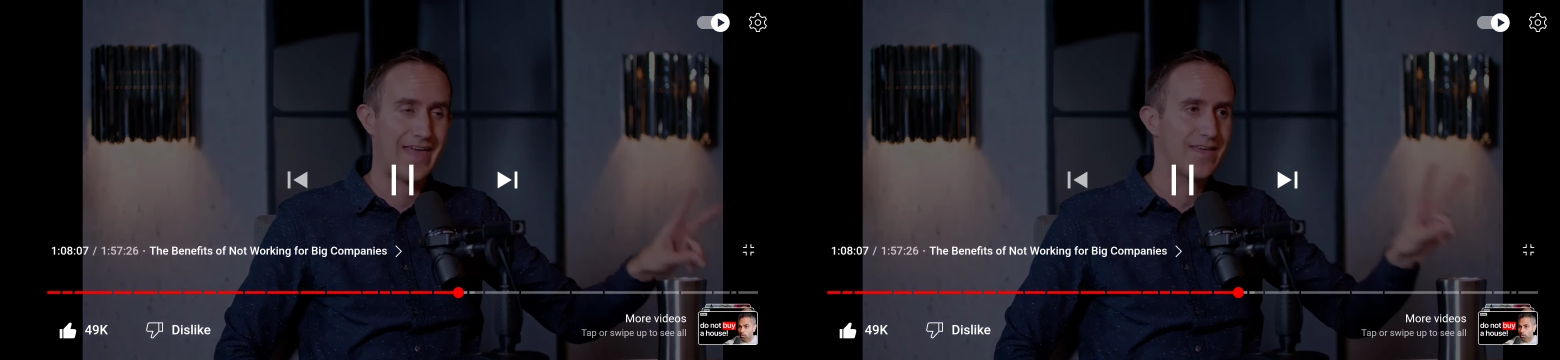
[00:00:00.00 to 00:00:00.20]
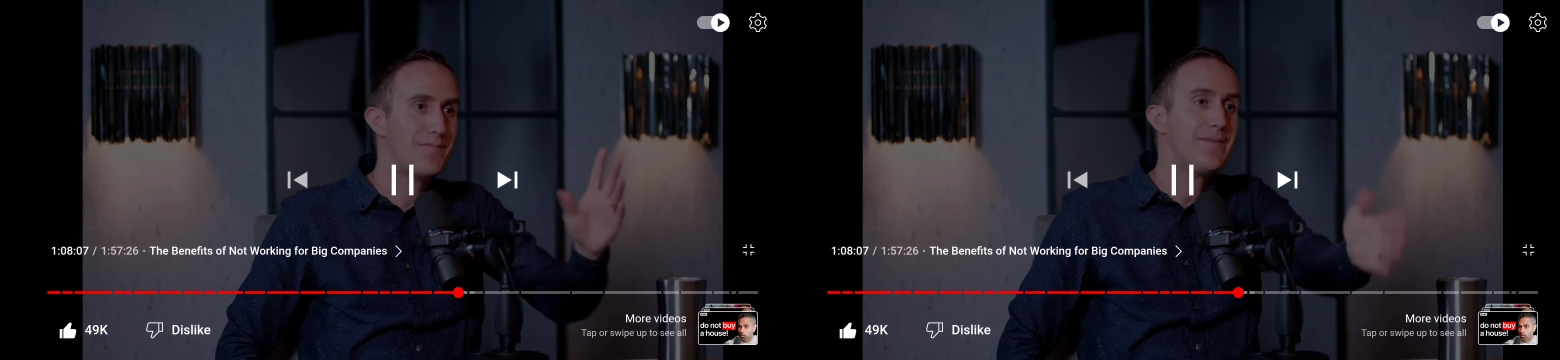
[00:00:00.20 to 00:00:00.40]

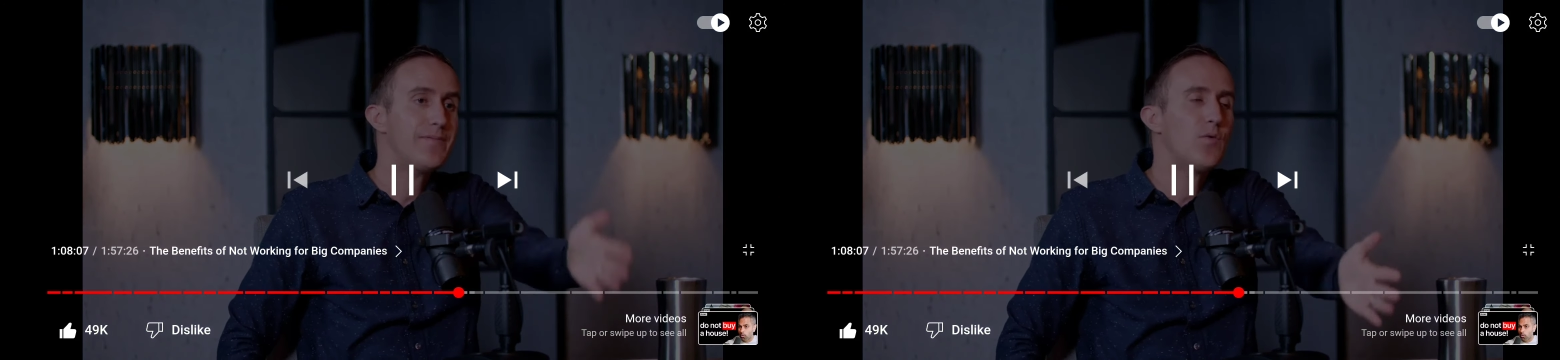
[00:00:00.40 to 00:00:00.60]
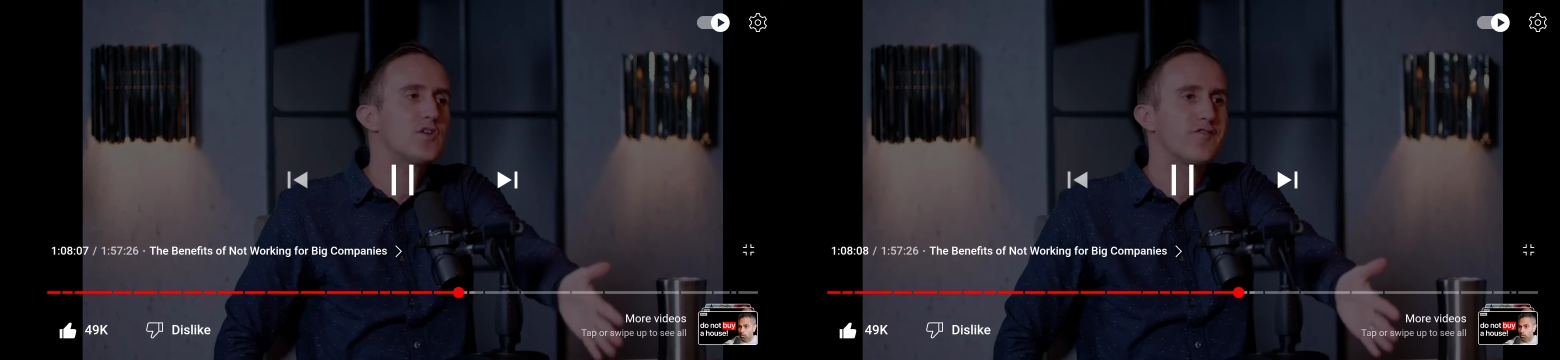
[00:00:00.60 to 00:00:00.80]
And then
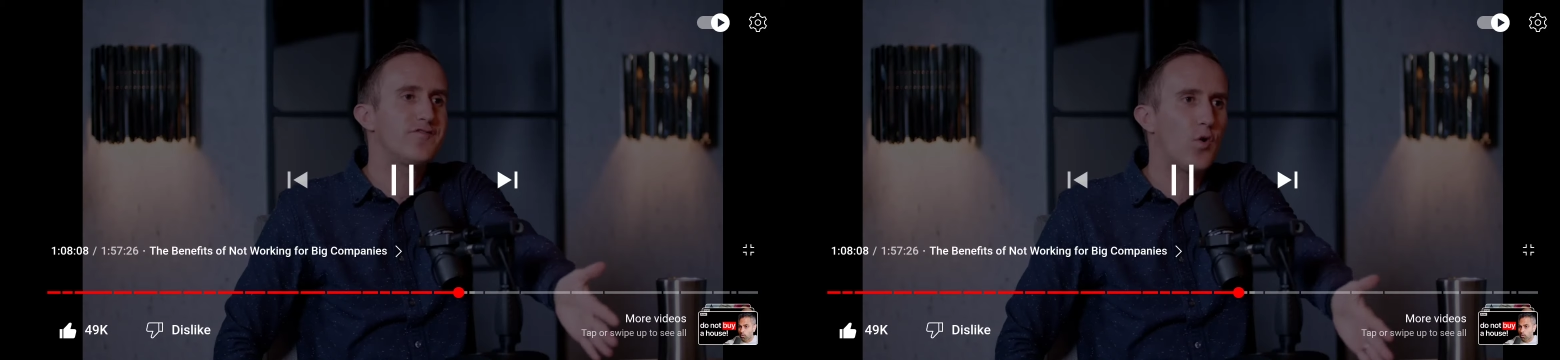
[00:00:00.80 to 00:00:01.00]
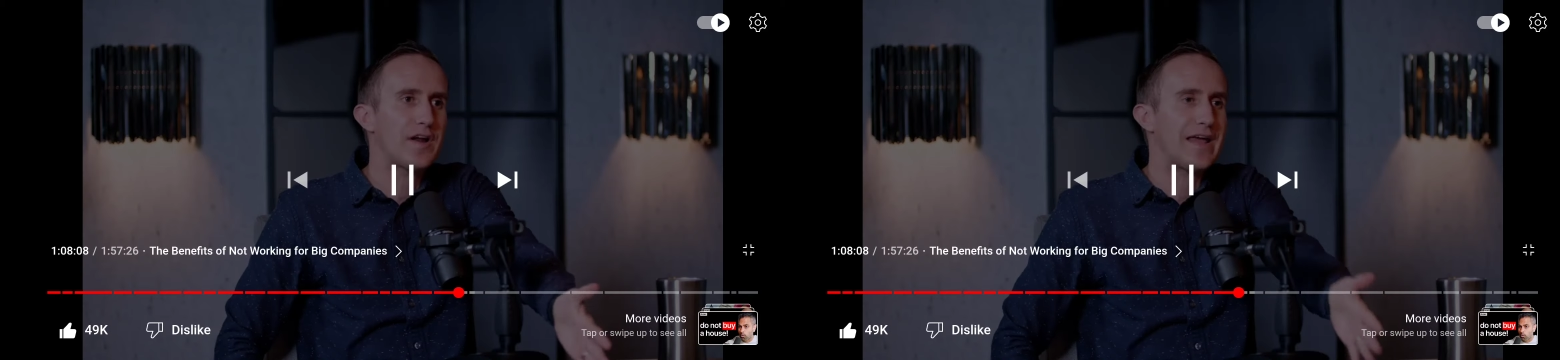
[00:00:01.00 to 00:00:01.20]
maybe when you're
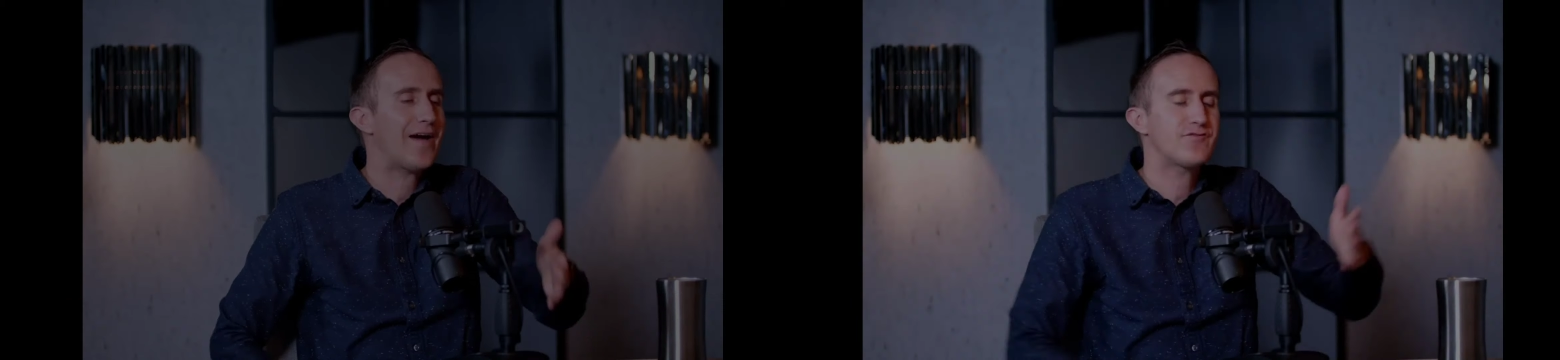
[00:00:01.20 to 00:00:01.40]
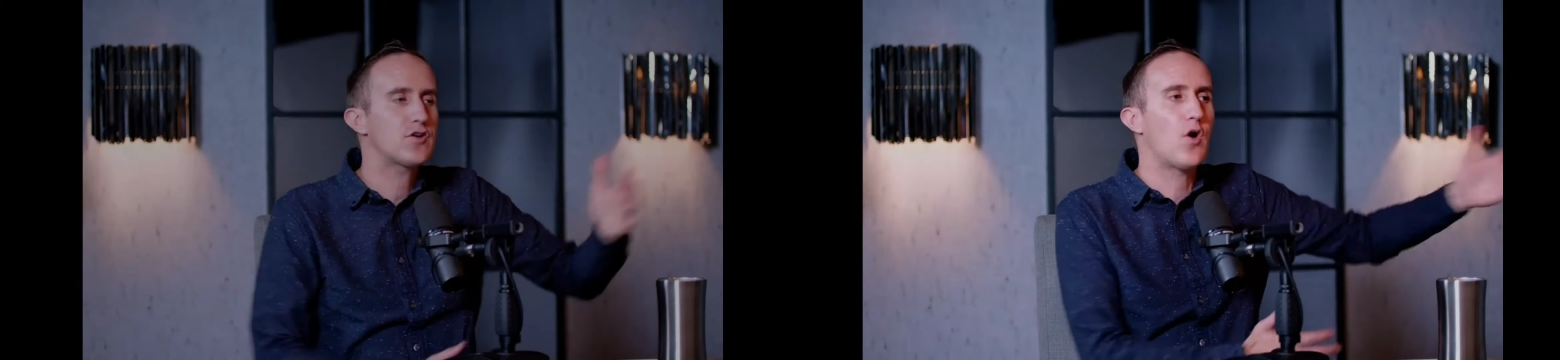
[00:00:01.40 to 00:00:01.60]
40,
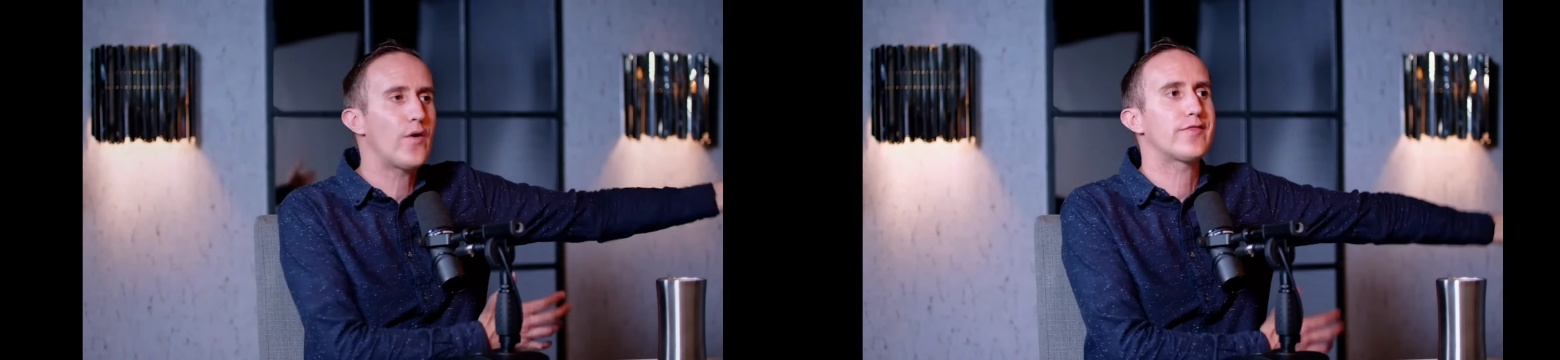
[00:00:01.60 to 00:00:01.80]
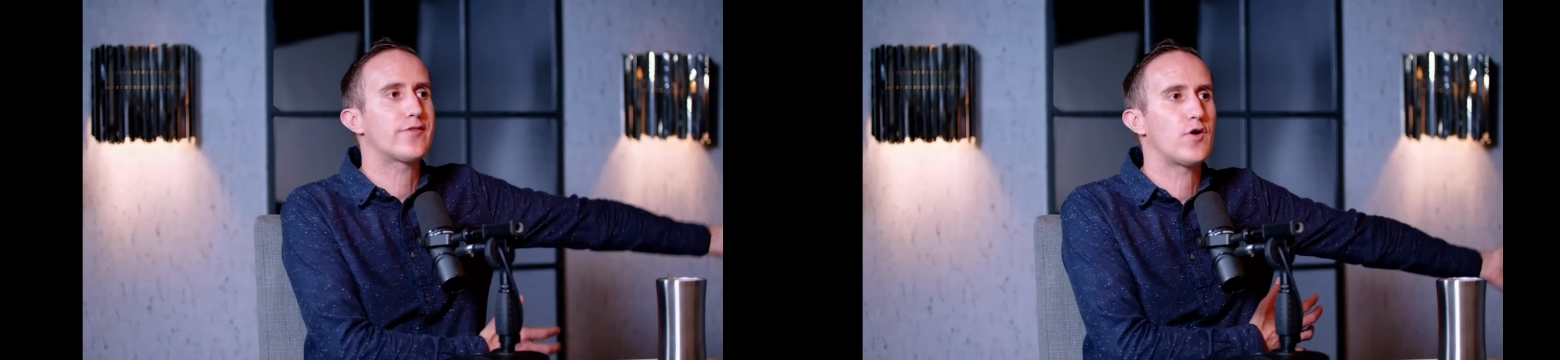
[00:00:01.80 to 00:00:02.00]
after
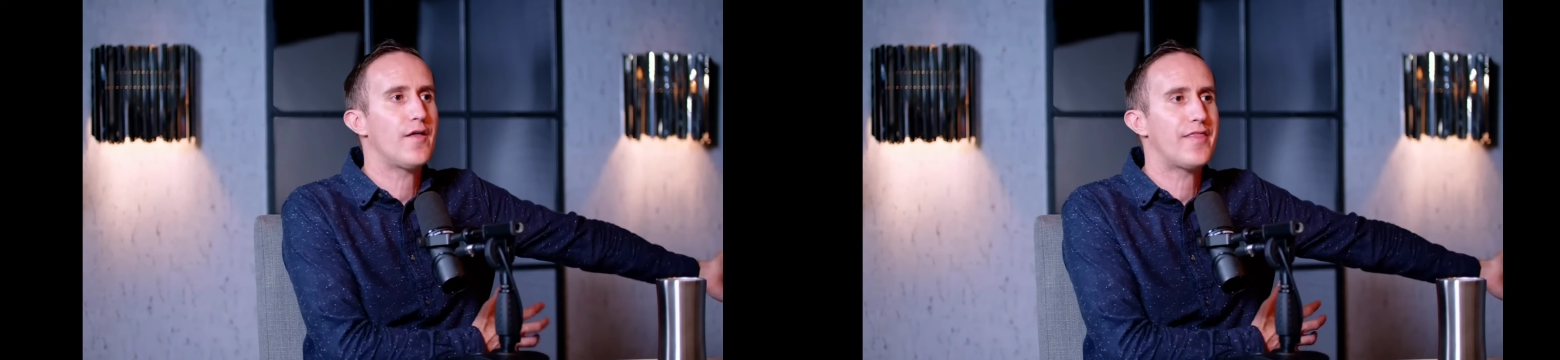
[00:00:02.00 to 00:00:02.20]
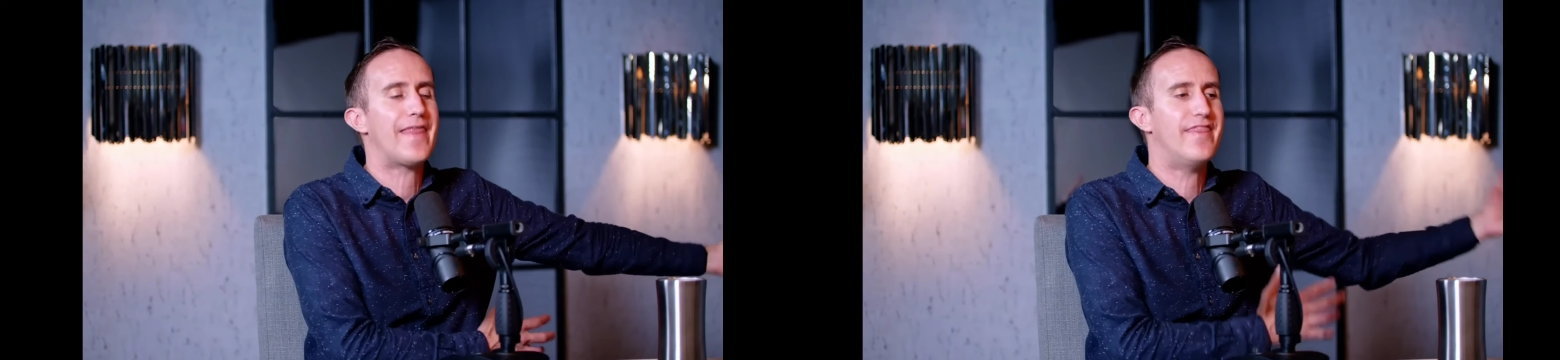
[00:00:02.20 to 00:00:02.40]
going through
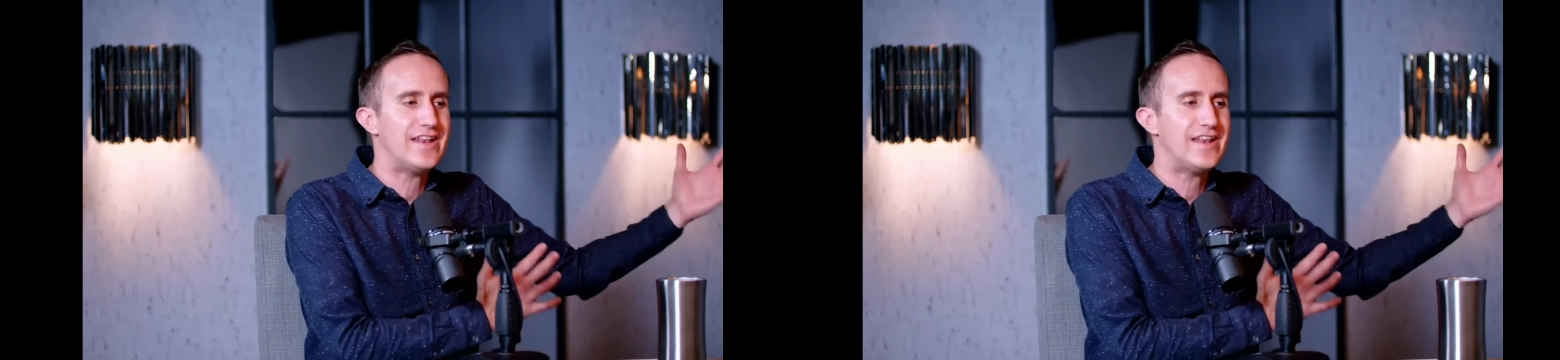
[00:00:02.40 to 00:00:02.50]
all that,